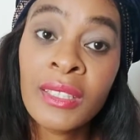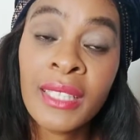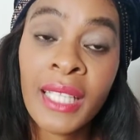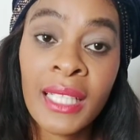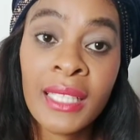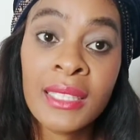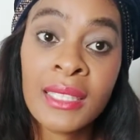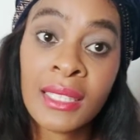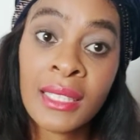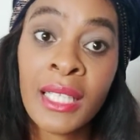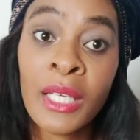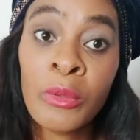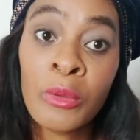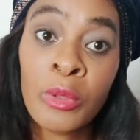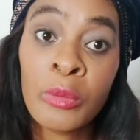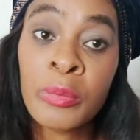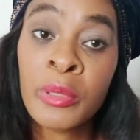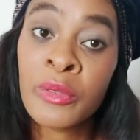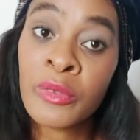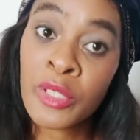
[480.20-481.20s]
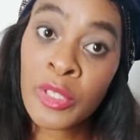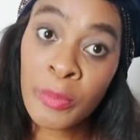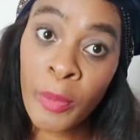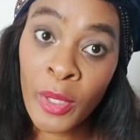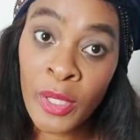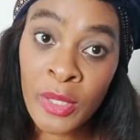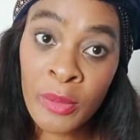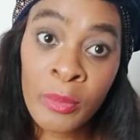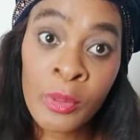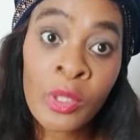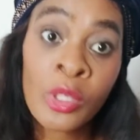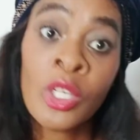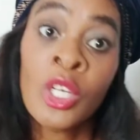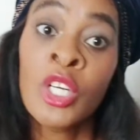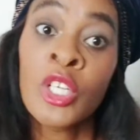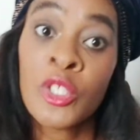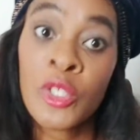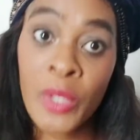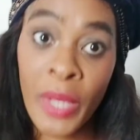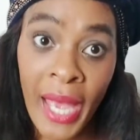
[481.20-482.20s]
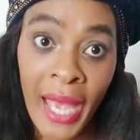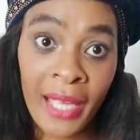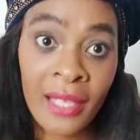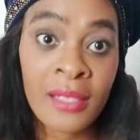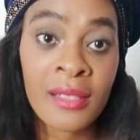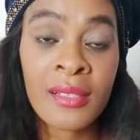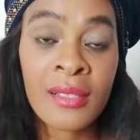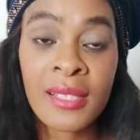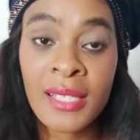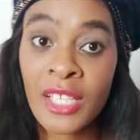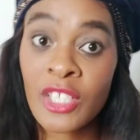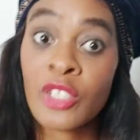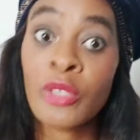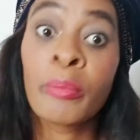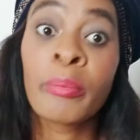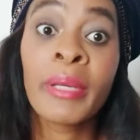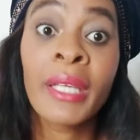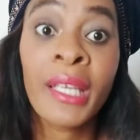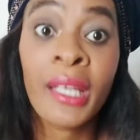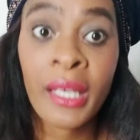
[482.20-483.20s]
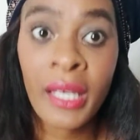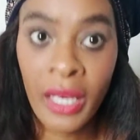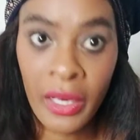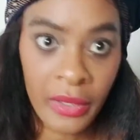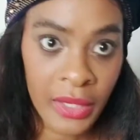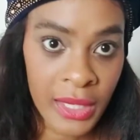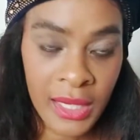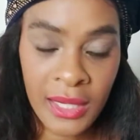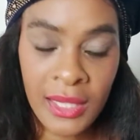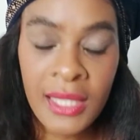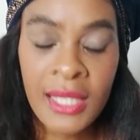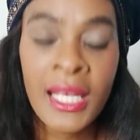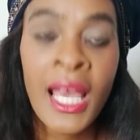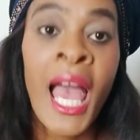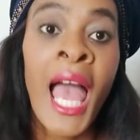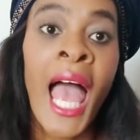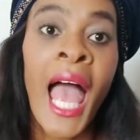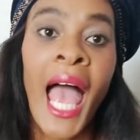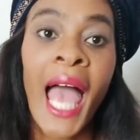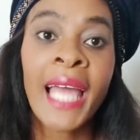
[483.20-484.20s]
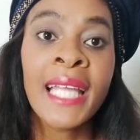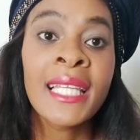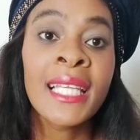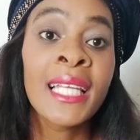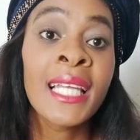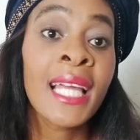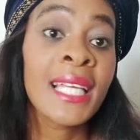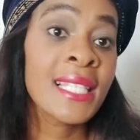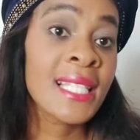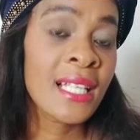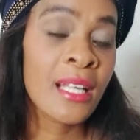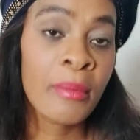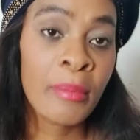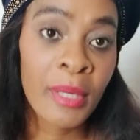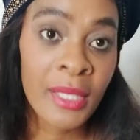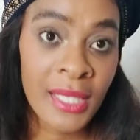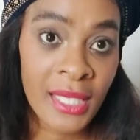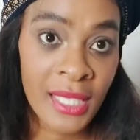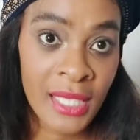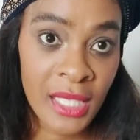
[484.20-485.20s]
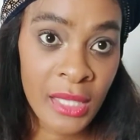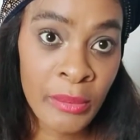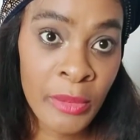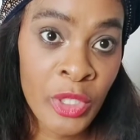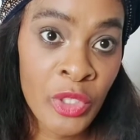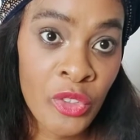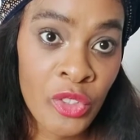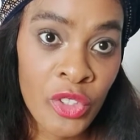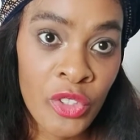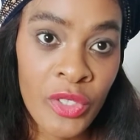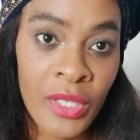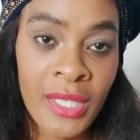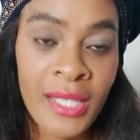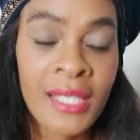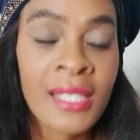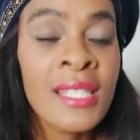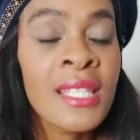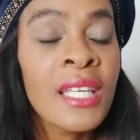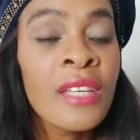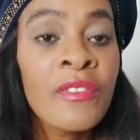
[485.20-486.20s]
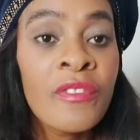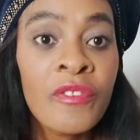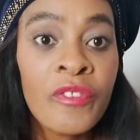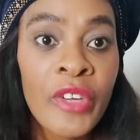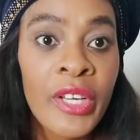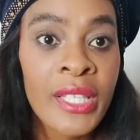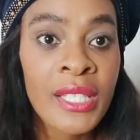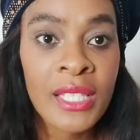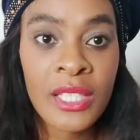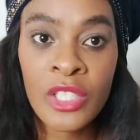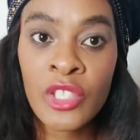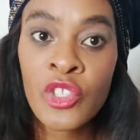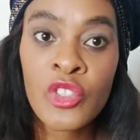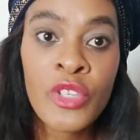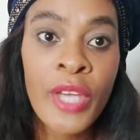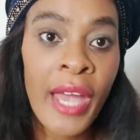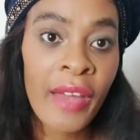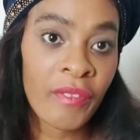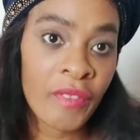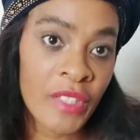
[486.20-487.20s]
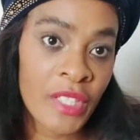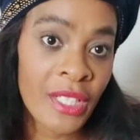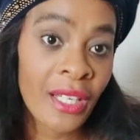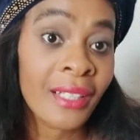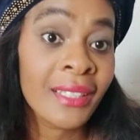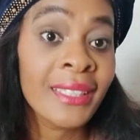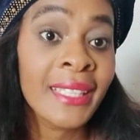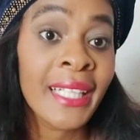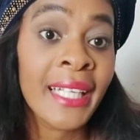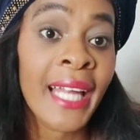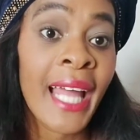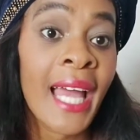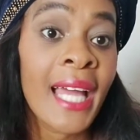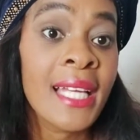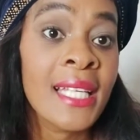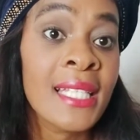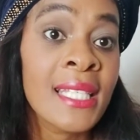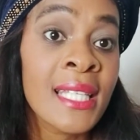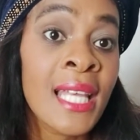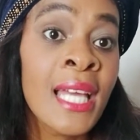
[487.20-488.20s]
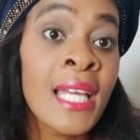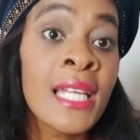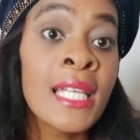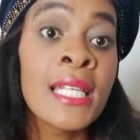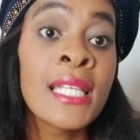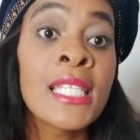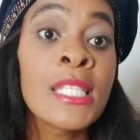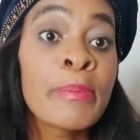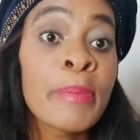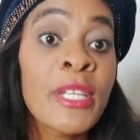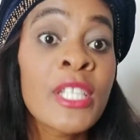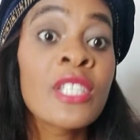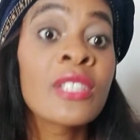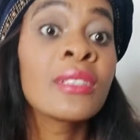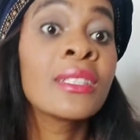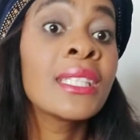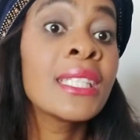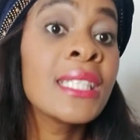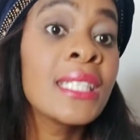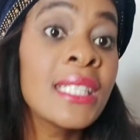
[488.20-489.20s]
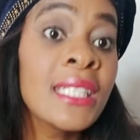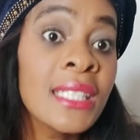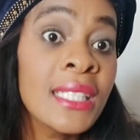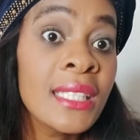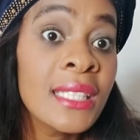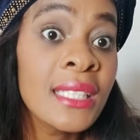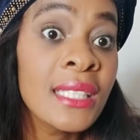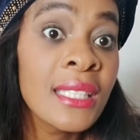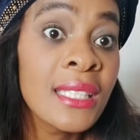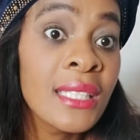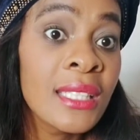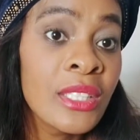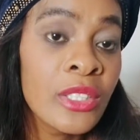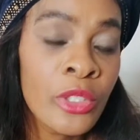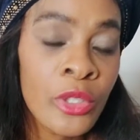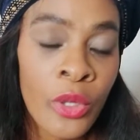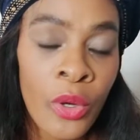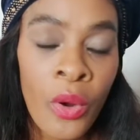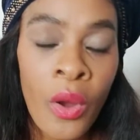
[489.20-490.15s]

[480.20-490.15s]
that they will be responsible to handle such a big inheritance. And the nice thing about testamentary trust is if, for instance, you have a child that has special needs, you